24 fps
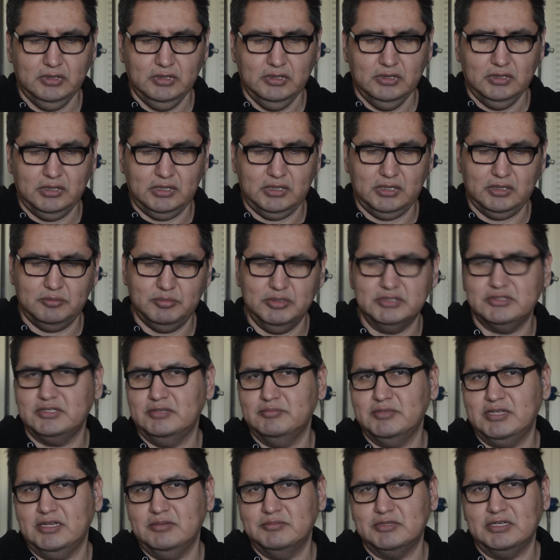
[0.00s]
But
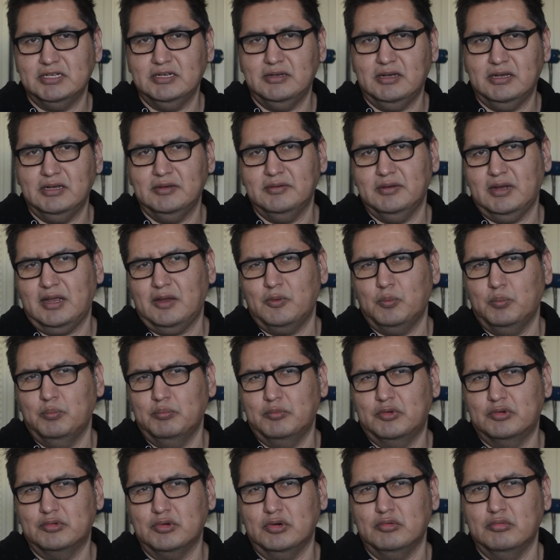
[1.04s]
sometimes I
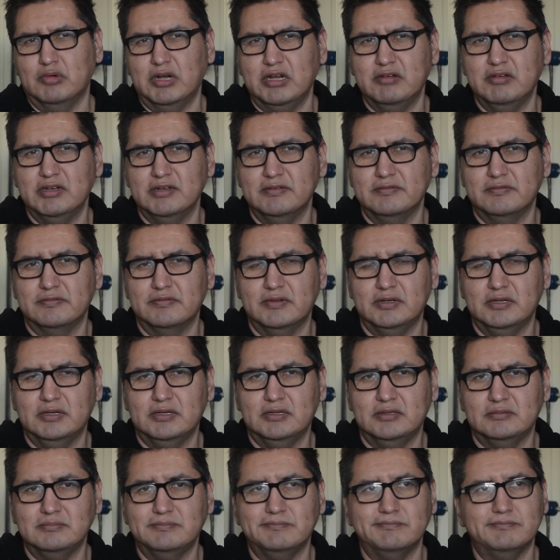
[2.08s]
grow wary of
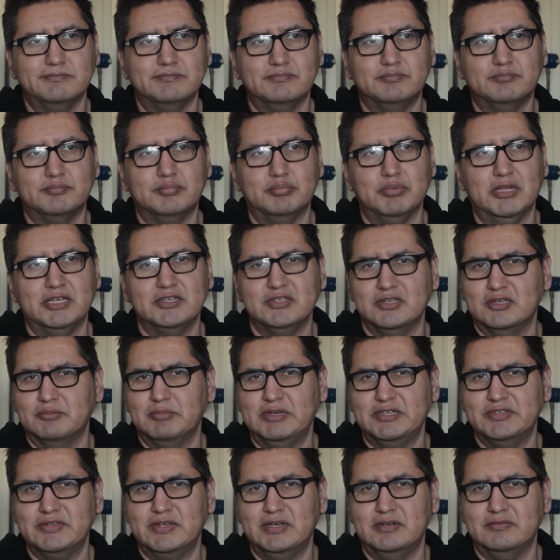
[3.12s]
placing
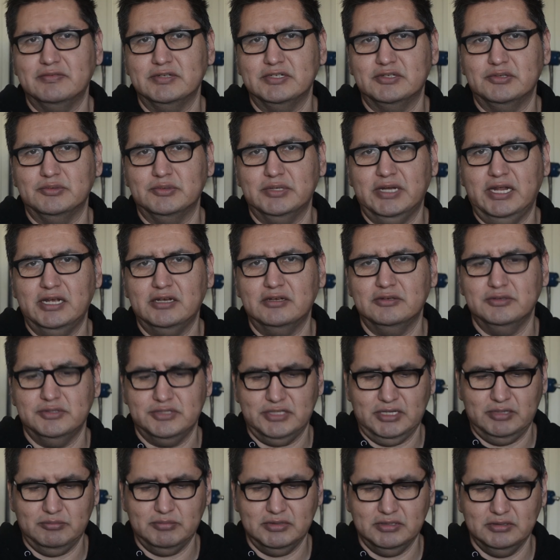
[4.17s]
myself into an echo
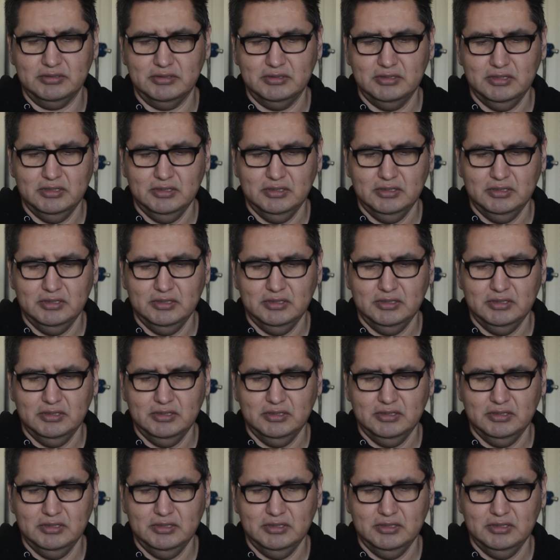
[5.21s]
chamber,